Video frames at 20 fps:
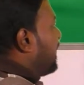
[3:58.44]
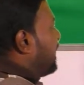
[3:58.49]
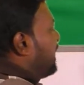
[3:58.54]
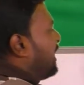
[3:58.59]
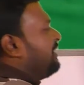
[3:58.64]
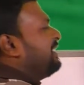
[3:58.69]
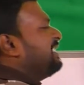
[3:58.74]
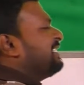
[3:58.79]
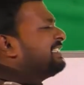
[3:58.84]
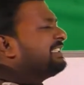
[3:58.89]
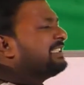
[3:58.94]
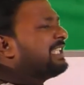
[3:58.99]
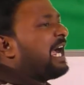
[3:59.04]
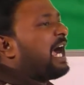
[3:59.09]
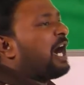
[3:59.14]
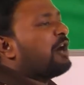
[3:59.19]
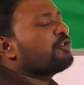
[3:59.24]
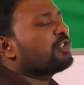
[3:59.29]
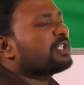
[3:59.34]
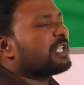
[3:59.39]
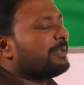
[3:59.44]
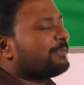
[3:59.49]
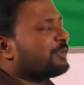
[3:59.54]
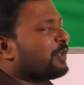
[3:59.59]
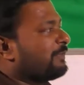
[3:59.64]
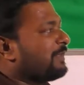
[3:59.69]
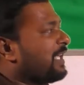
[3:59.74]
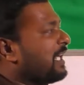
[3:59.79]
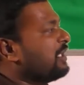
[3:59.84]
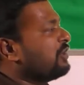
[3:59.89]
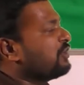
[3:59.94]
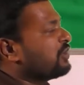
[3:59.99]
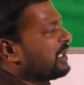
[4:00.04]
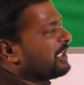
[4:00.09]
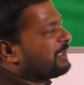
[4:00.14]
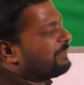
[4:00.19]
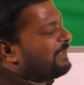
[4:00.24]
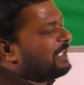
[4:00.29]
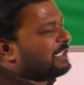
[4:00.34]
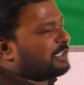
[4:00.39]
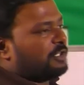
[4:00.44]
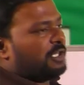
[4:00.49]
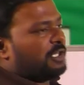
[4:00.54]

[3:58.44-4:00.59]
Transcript: Now this is the outcomes of the Newton's first